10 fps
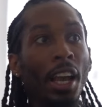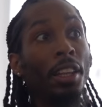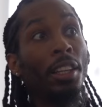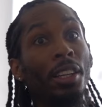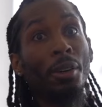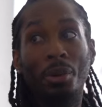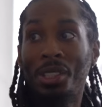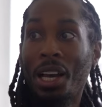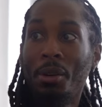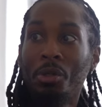And then there were
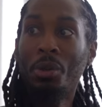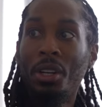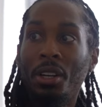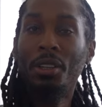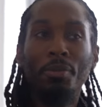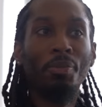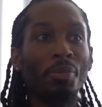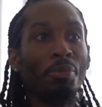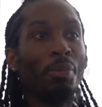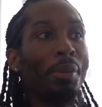times where
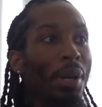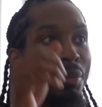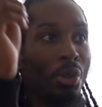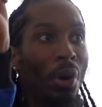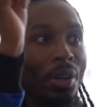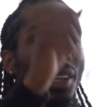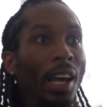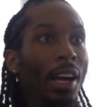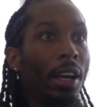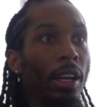maybe I'm drawing a
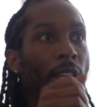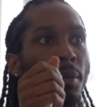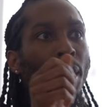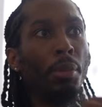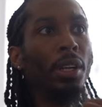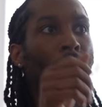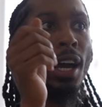line and maybe the